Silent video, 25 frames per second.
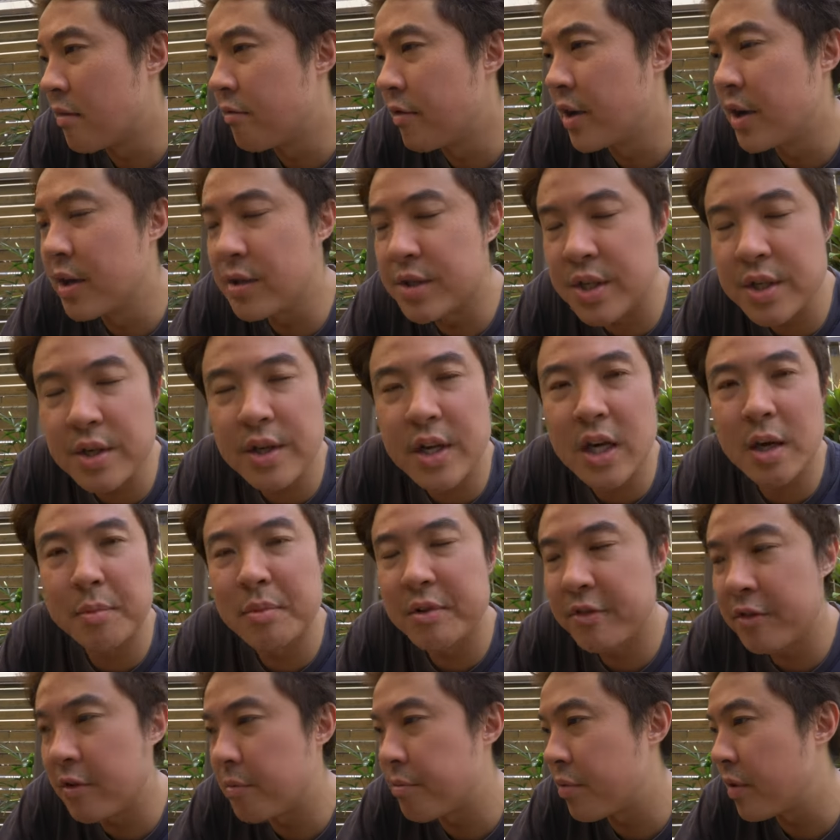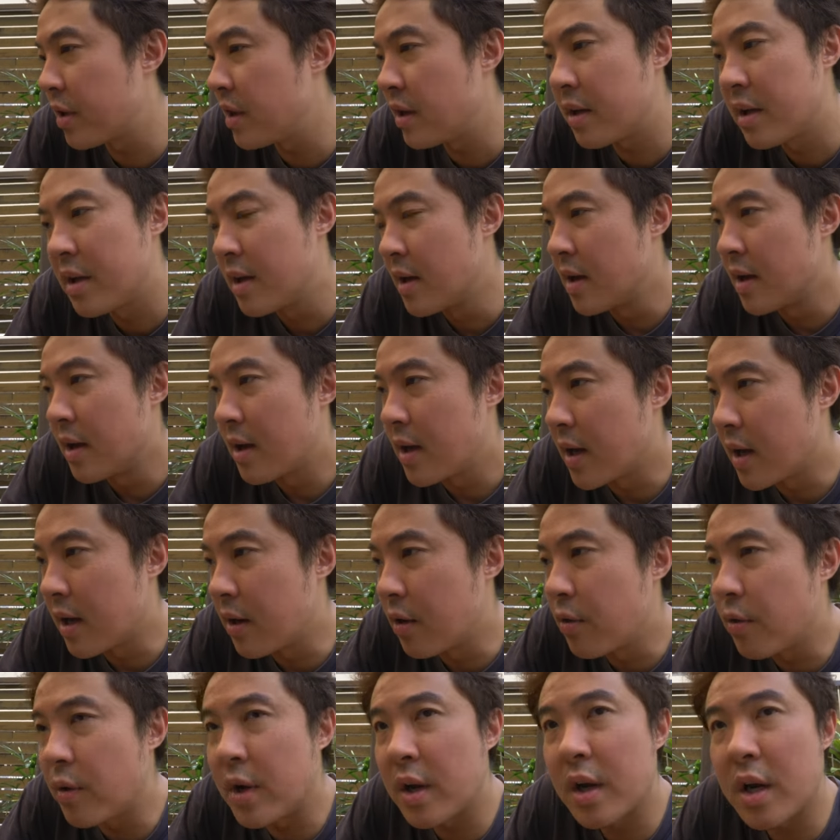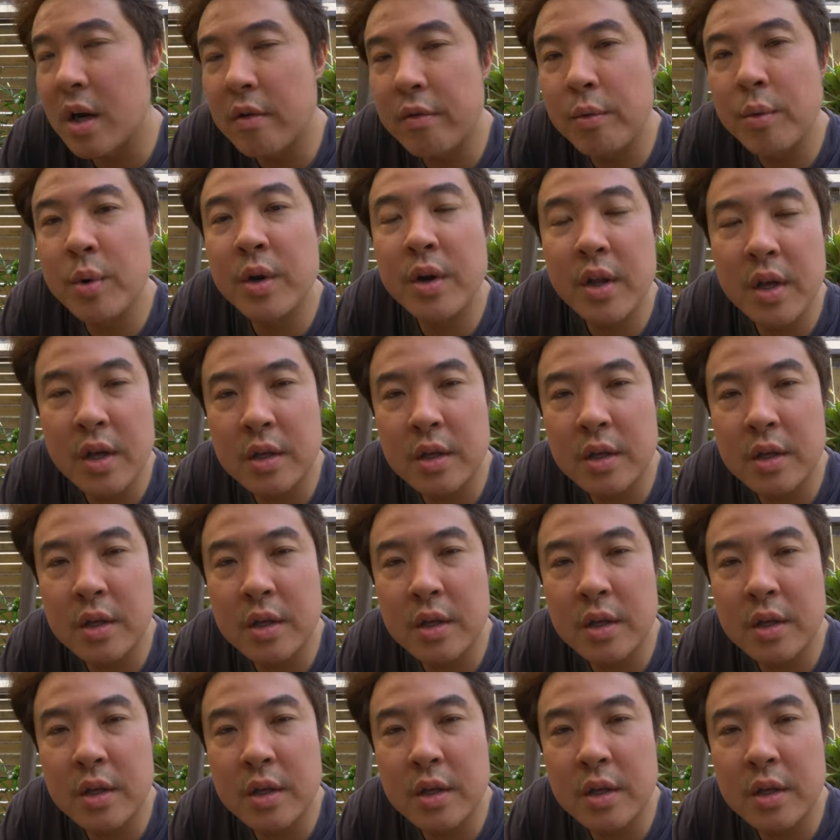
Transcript: reducing your carbon footprint and doing everyone